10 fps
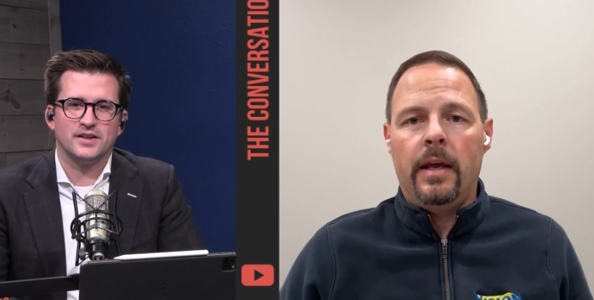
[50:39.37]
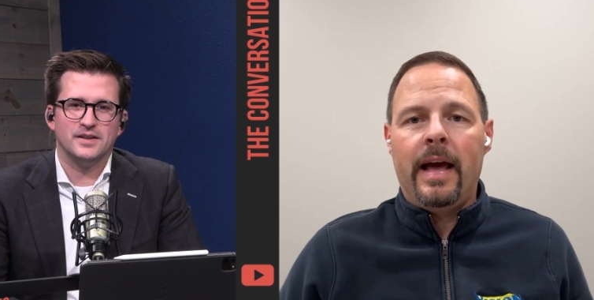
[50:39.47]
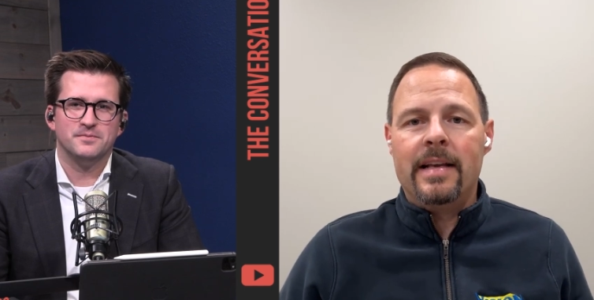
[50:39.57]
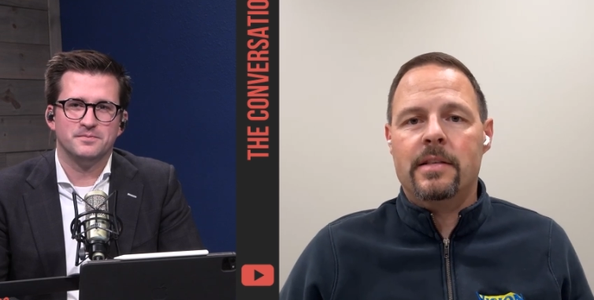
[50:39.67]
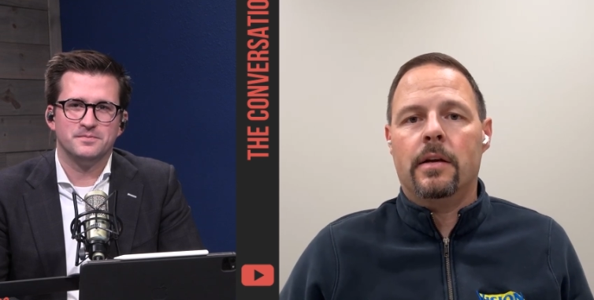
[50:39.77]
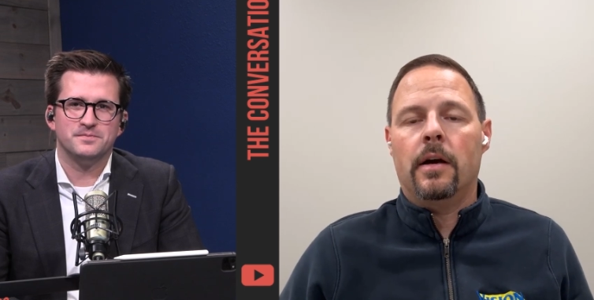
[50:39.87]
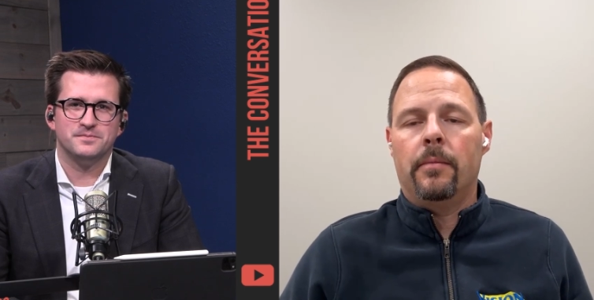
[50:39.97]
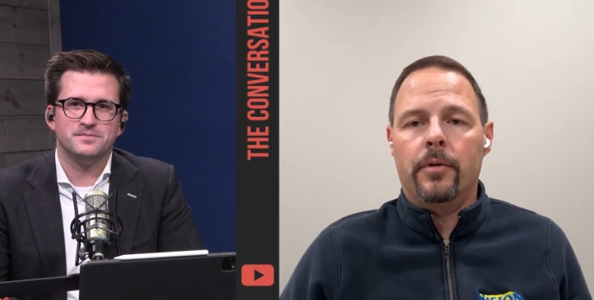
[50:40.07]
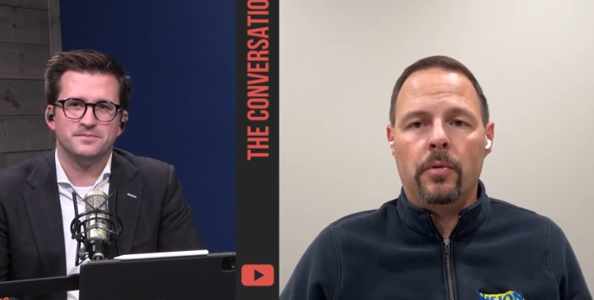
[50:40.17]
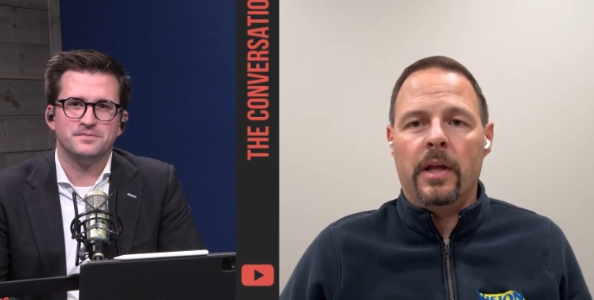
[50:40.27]
Speaker 1: it has to come
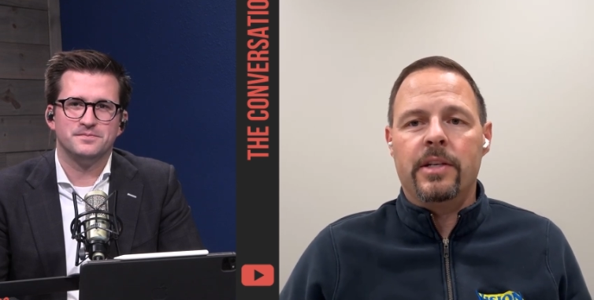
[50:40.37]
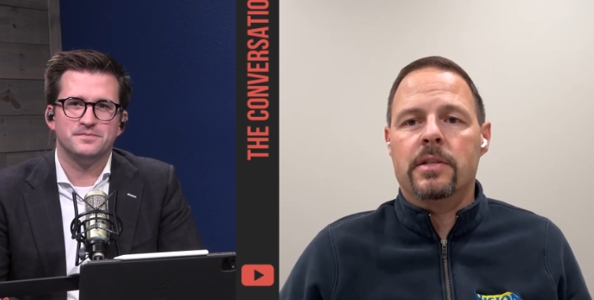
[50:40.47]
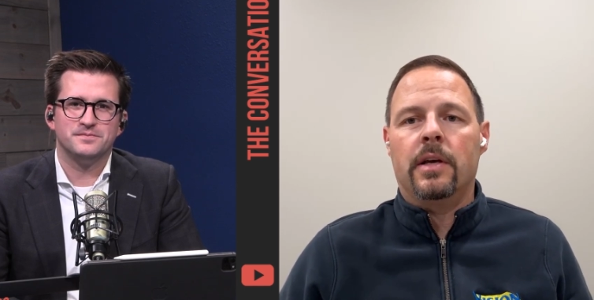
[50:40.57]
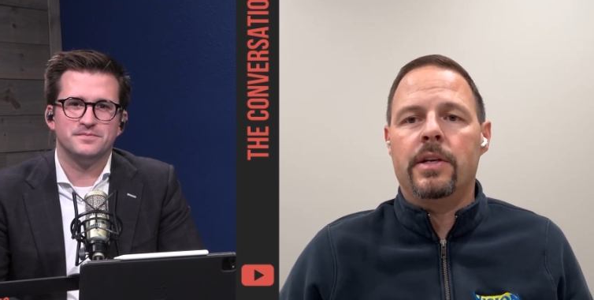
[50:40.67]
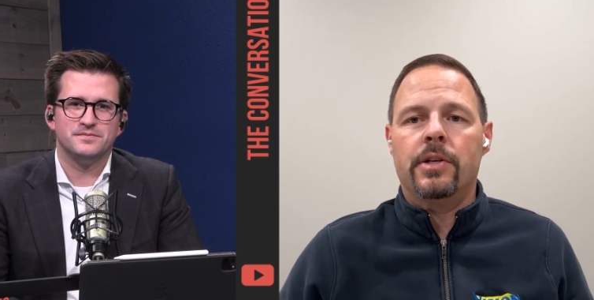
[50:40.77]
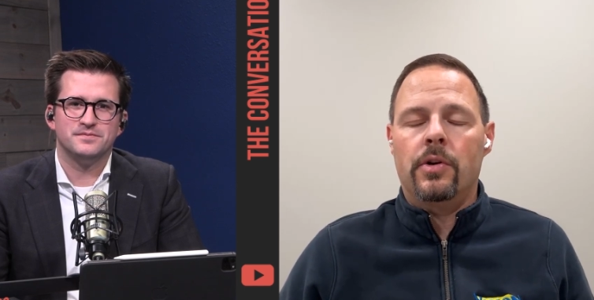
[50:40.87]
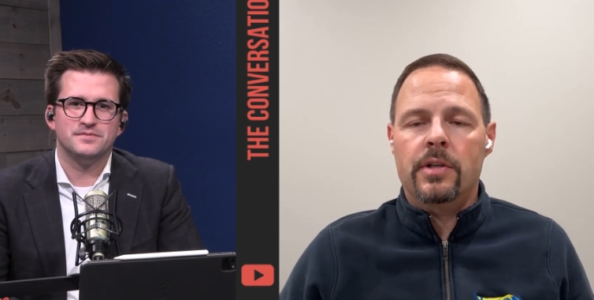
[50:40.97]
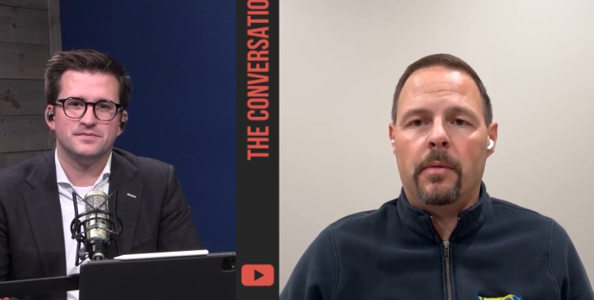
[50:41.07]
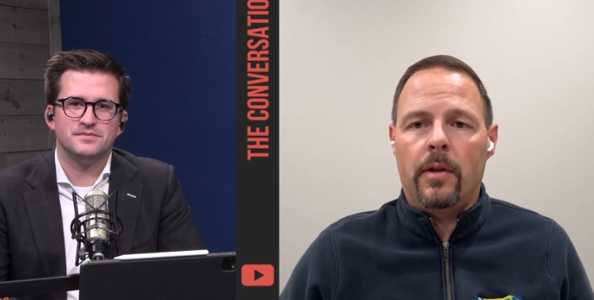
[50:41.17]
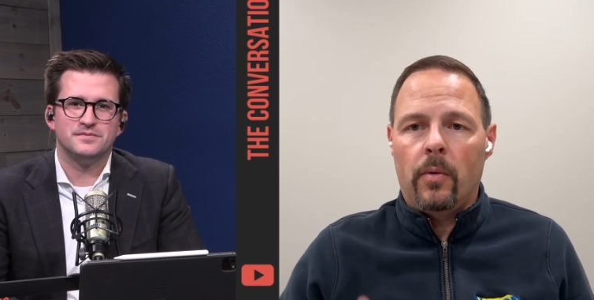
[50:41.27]
through legislation or
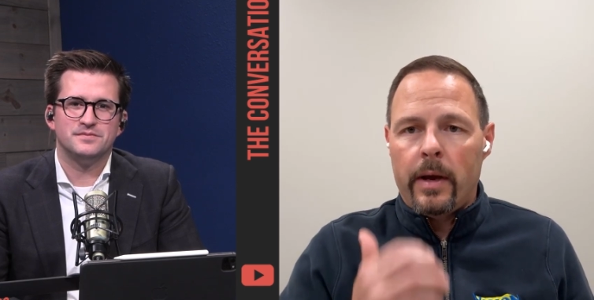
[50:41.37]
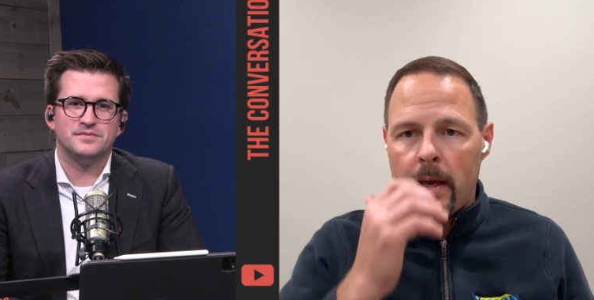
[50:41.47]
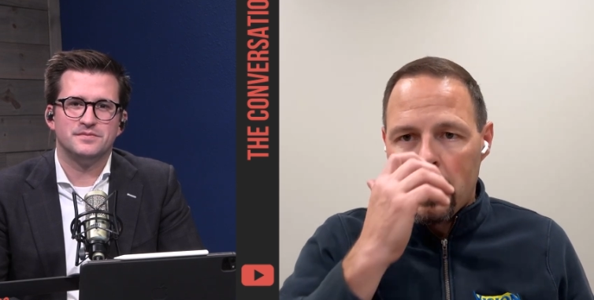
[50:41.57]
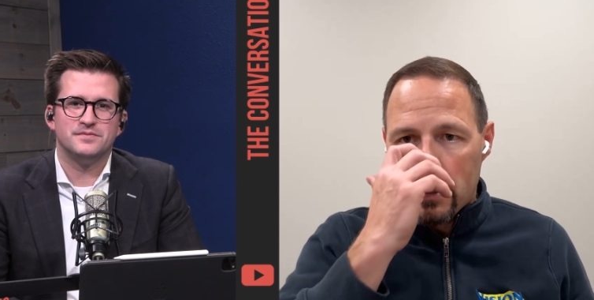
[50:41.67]
some other way.